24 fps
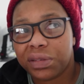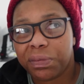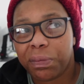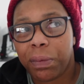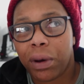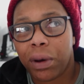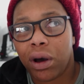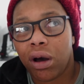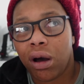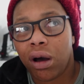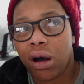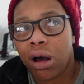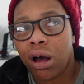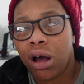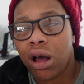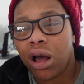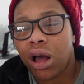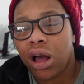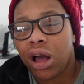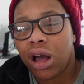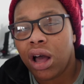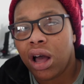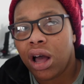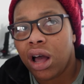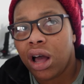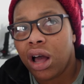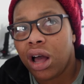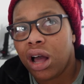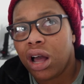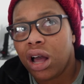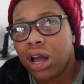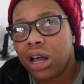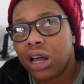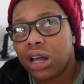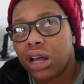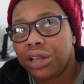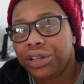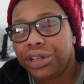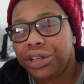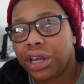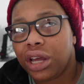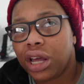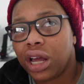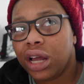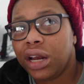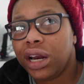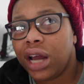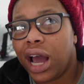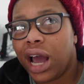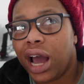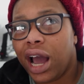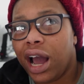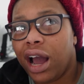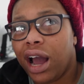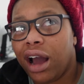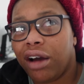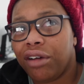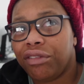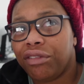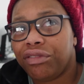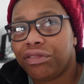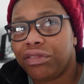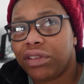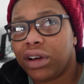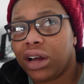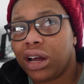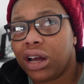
but you're gonna have